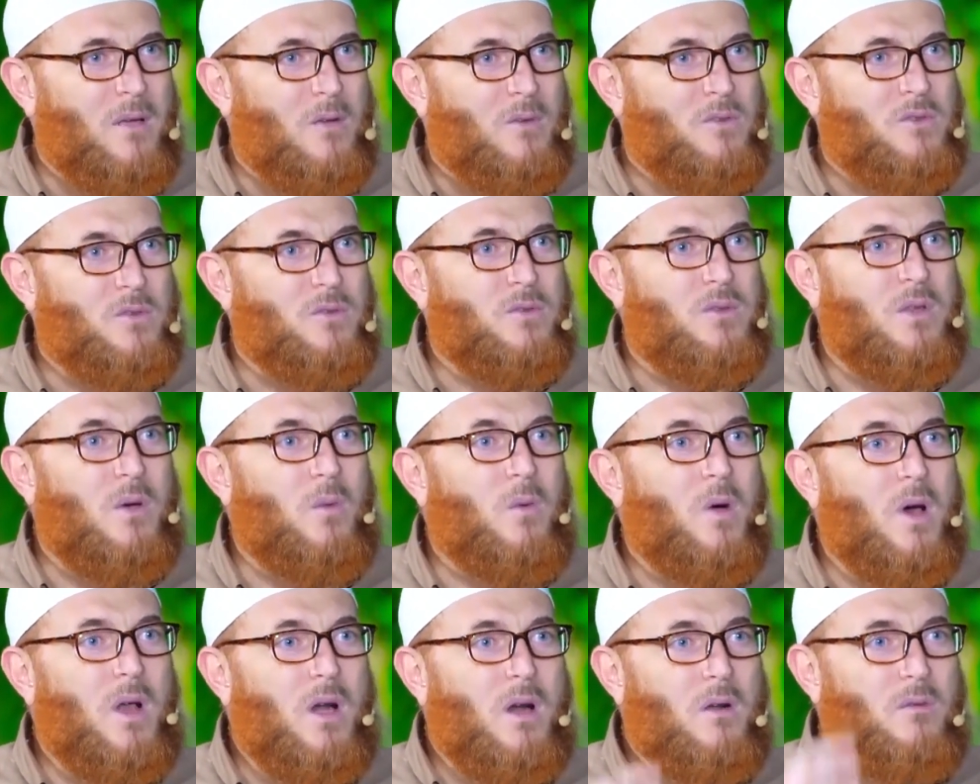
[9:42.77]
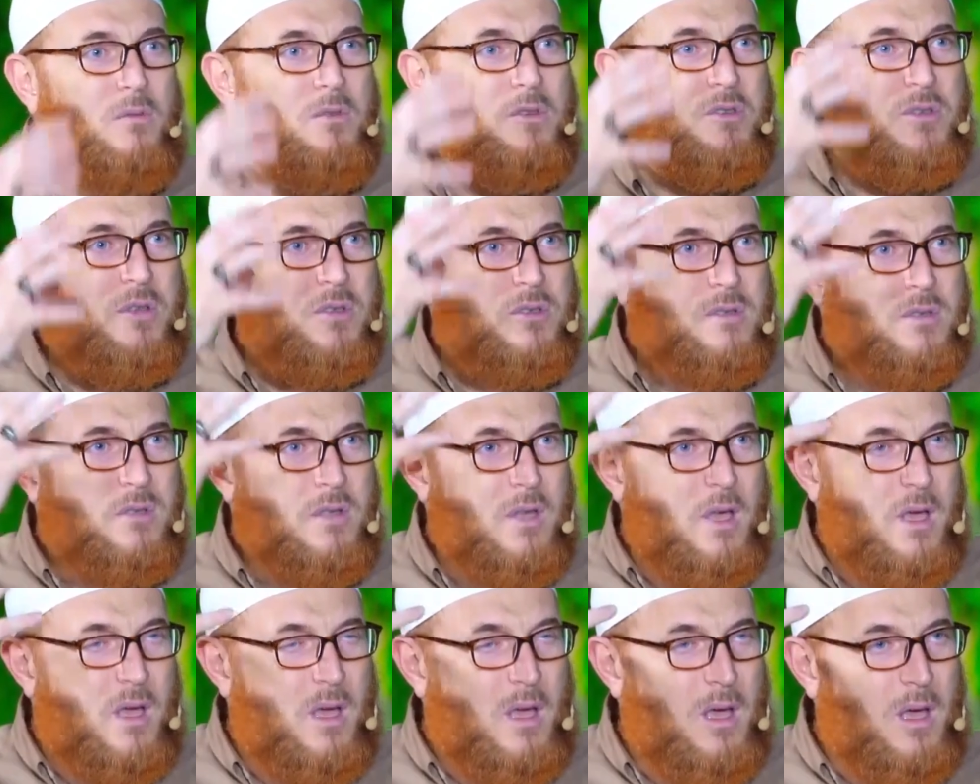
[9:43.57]
So the water will just
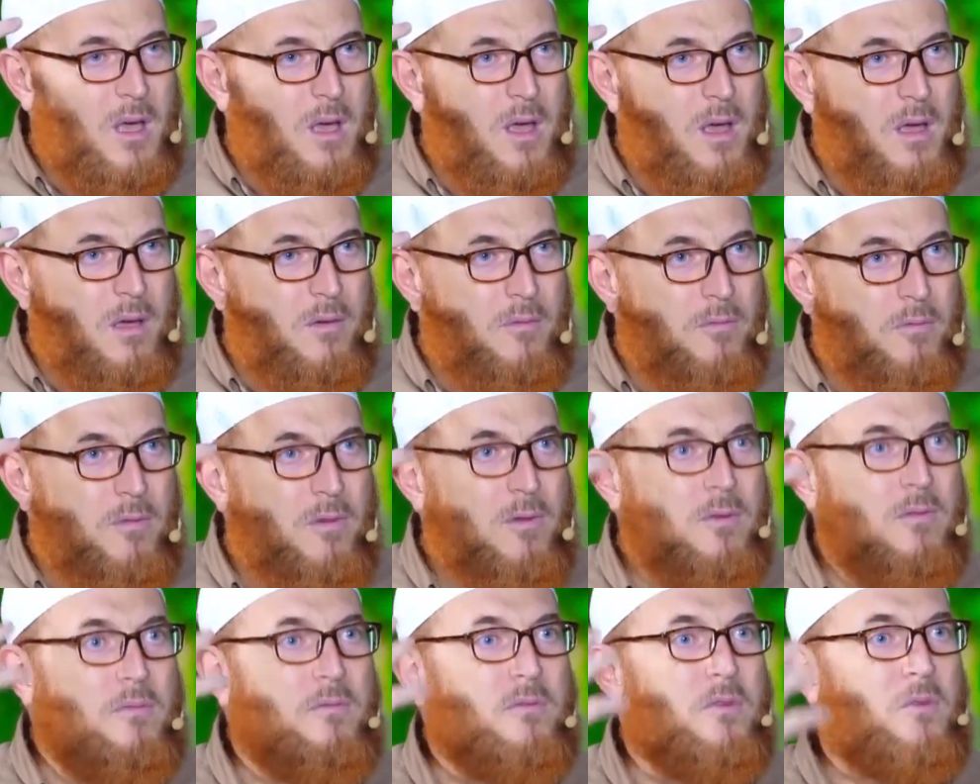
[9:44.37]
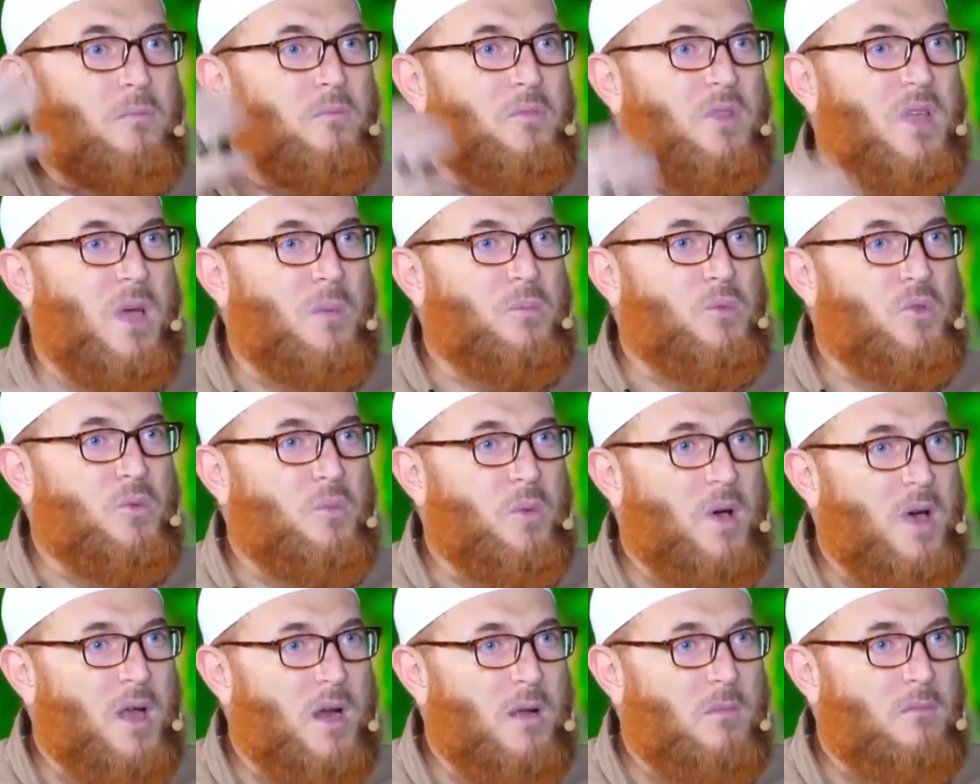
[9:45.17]
uh, fall from top to
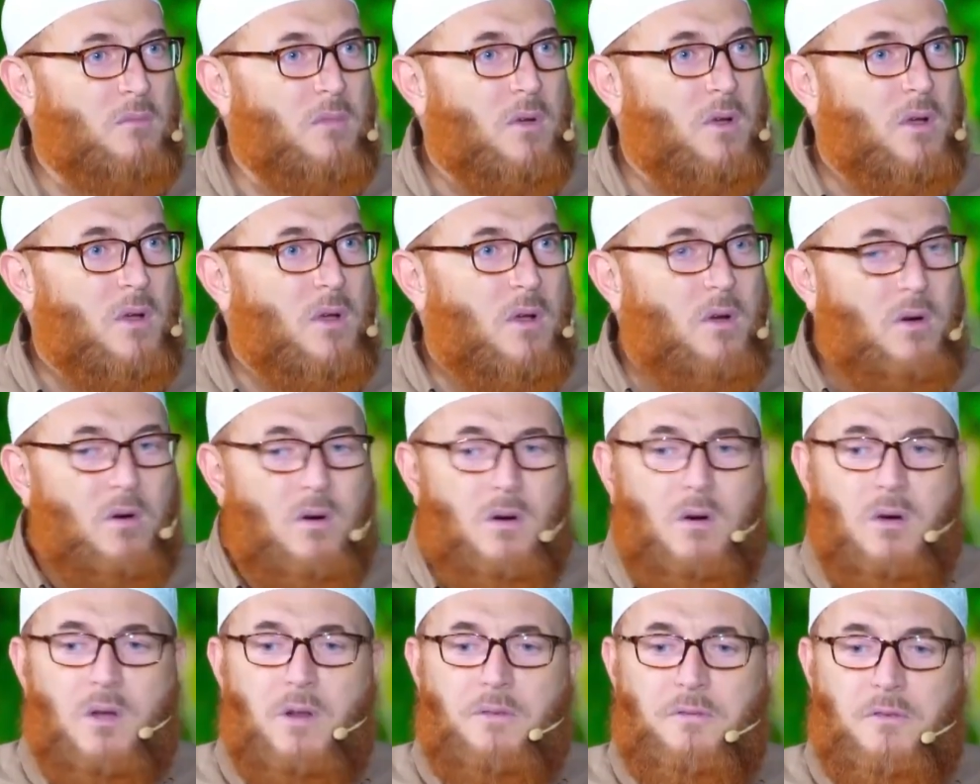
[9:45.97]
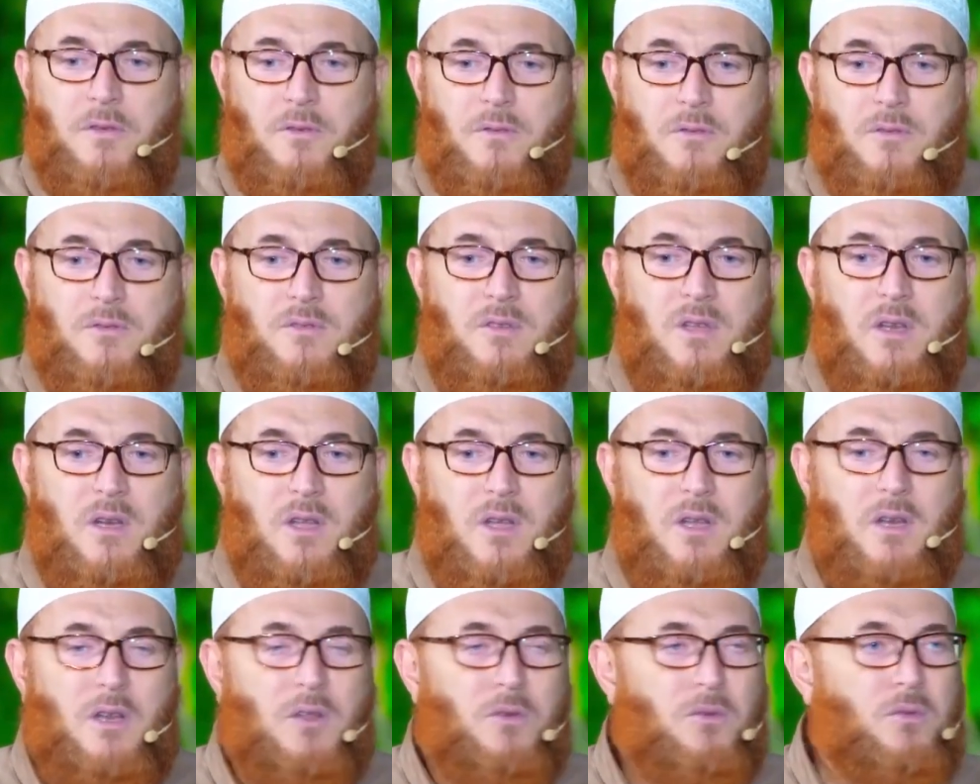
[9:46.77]
bottom. Or if you're using
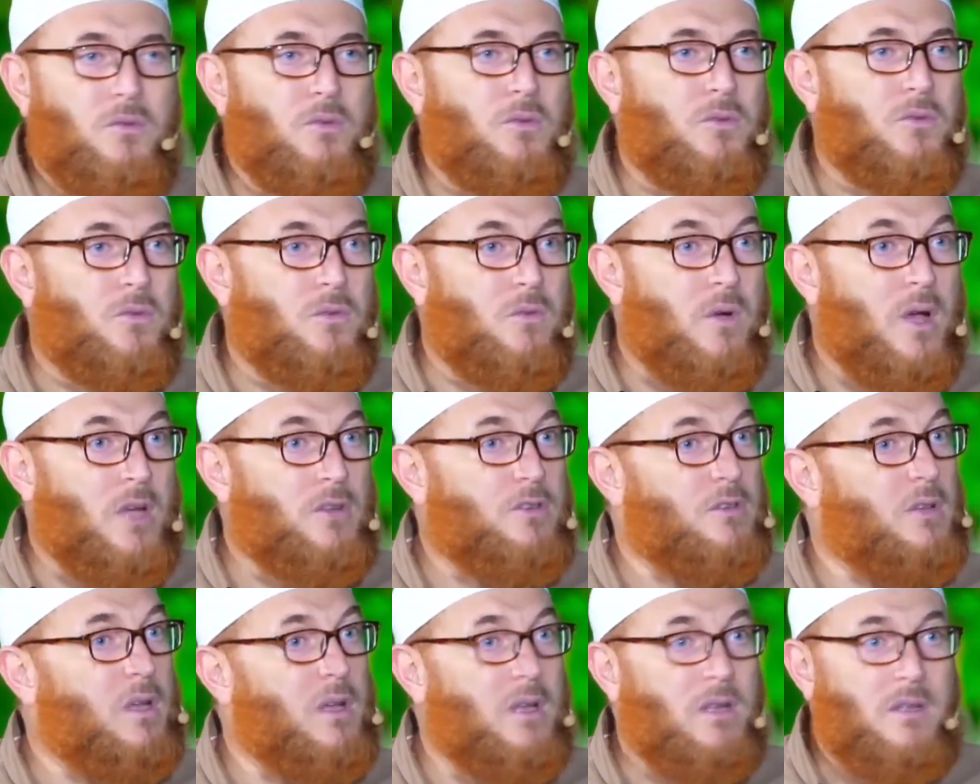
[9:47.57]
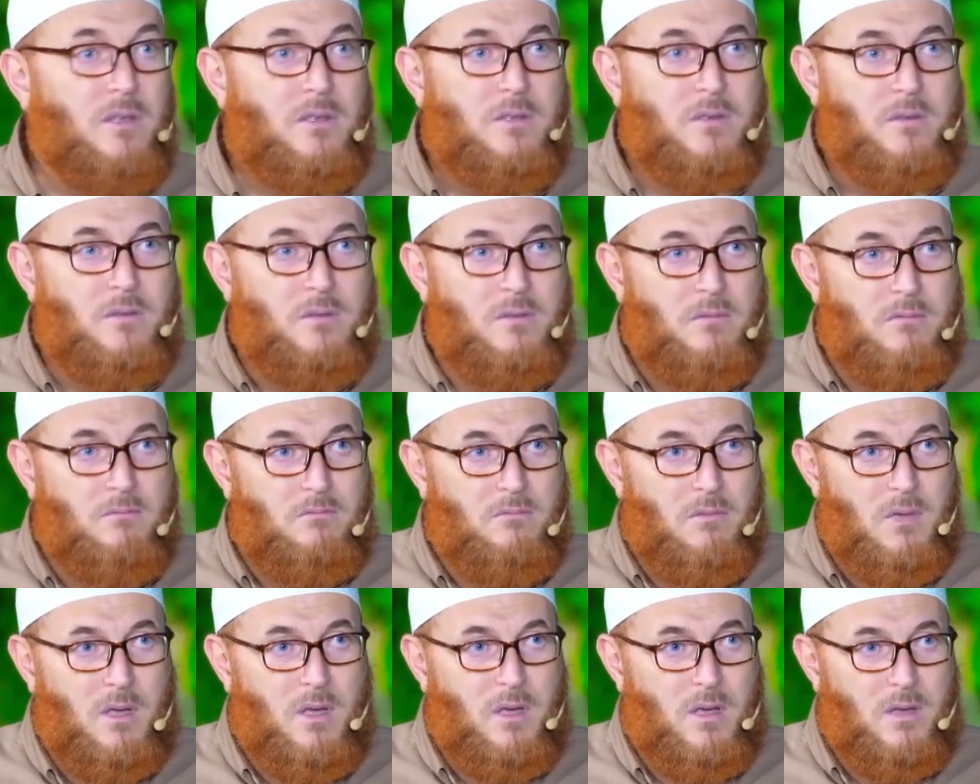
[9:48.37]
any tool to wash, it is
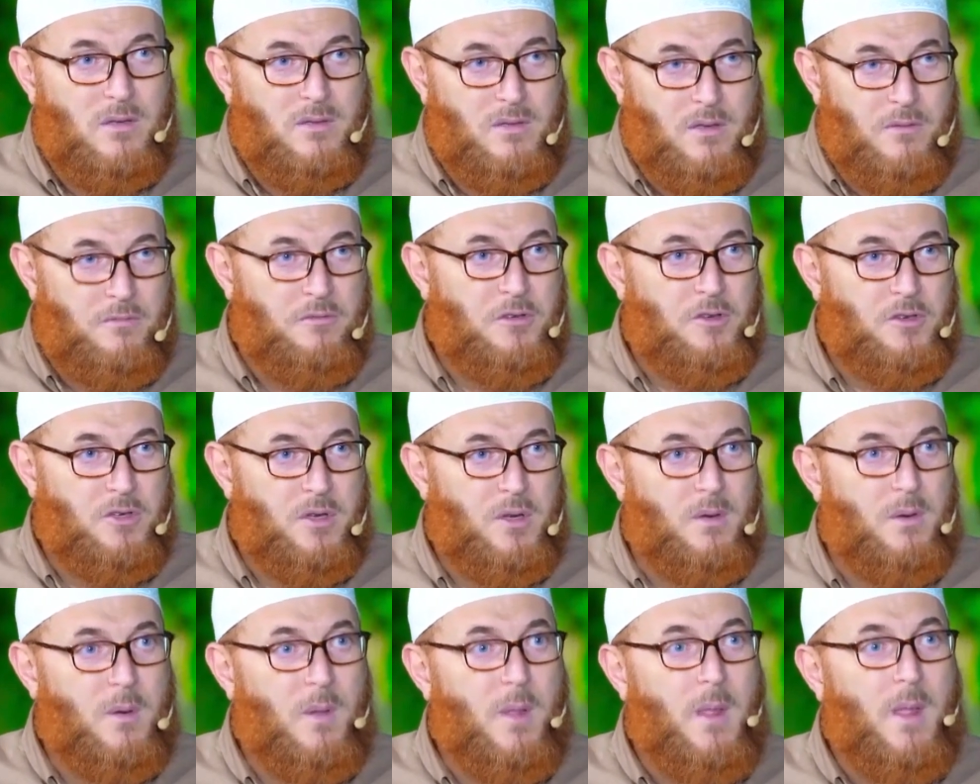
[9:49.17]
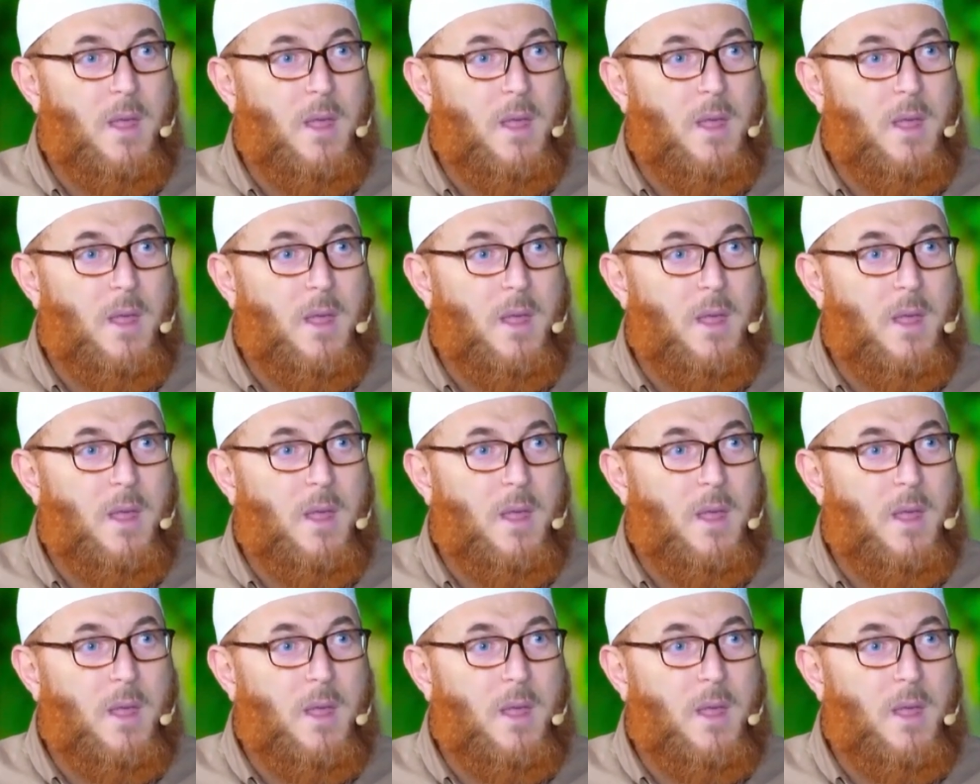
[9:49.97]
sufficient.